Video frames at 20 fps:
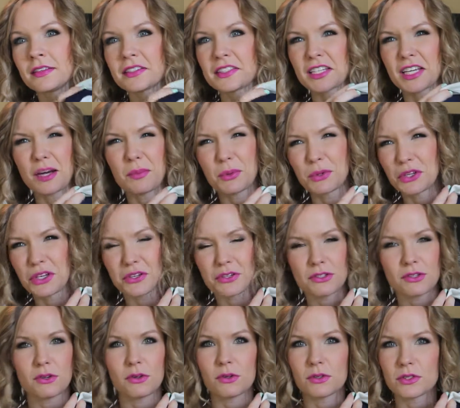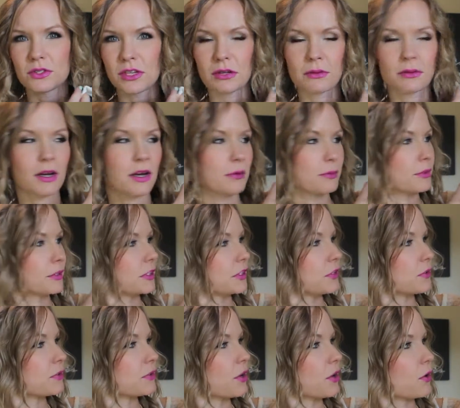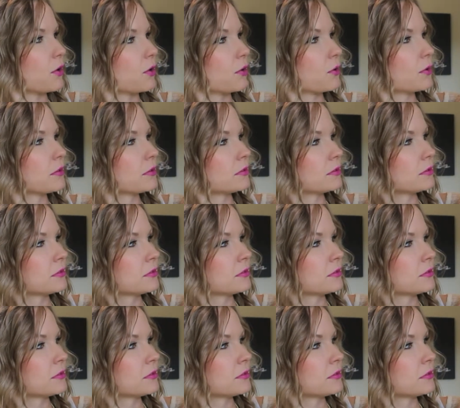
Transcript: It's a couple years old, so I really don't know